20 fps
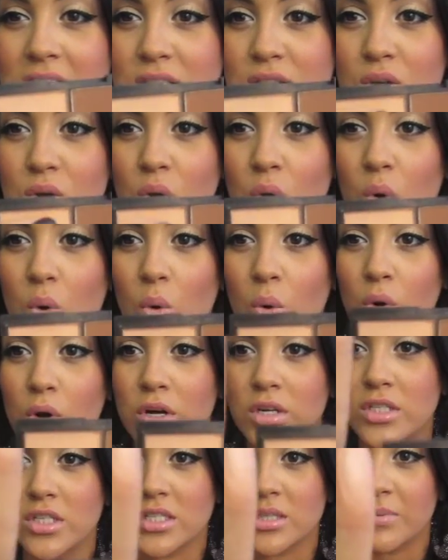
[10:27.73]
is
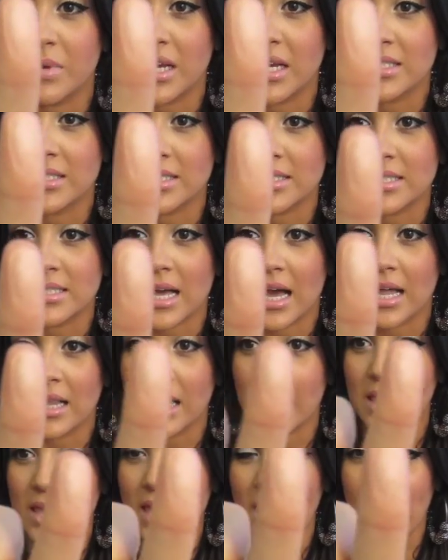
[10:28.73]
gorgeous because it's not
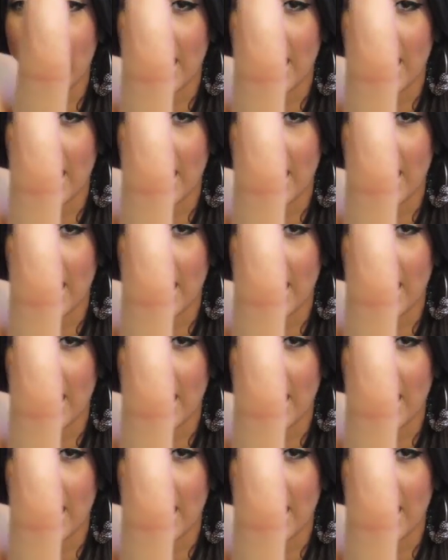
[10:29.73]
like